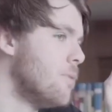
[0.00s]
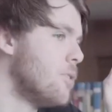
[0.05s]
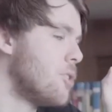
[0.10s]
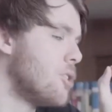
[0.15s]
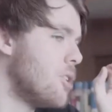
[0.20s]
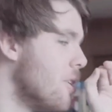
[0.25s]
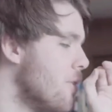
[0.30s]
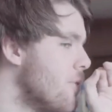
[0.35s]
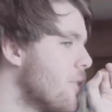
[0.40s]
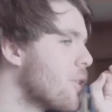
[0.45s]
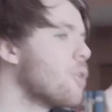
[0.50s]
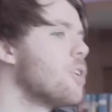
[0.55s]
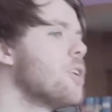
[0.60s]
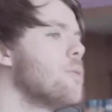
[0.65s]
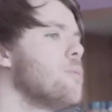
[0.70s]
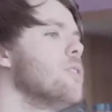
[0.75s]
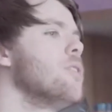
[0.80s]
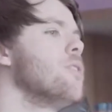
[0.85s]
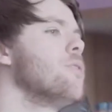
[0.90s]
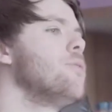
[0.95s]
See if you're going to
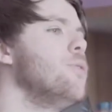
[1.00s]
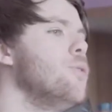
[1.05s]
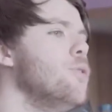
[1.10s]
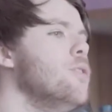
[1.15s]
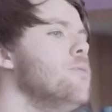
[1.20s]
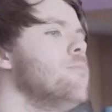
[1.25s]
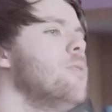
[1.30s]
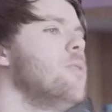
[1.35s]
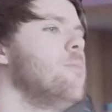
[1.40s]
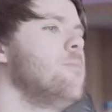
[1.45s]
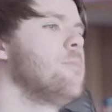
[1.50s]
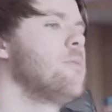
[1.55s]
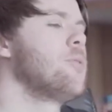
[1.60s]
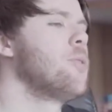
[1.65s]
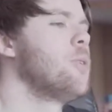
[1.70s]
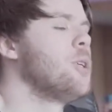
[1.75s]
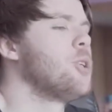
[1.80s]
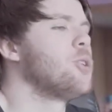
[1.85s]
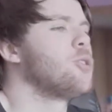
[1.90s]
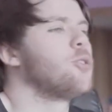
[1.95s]
be on the phone, Mum. You're
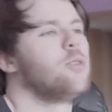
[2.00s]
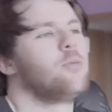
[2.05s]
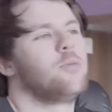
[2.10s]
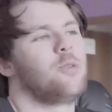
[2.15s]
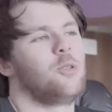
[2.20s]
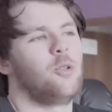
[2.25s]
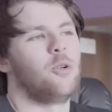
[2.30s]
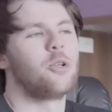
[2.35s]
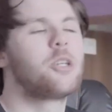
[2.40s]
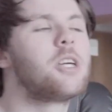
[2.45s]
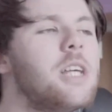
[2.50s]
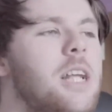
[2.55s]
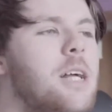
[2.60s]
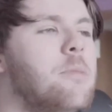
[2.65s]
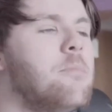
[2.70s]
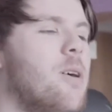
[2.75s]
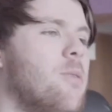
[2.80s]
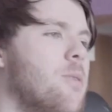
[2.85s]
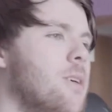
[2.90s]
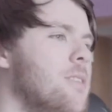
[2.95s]
going to stop looking in my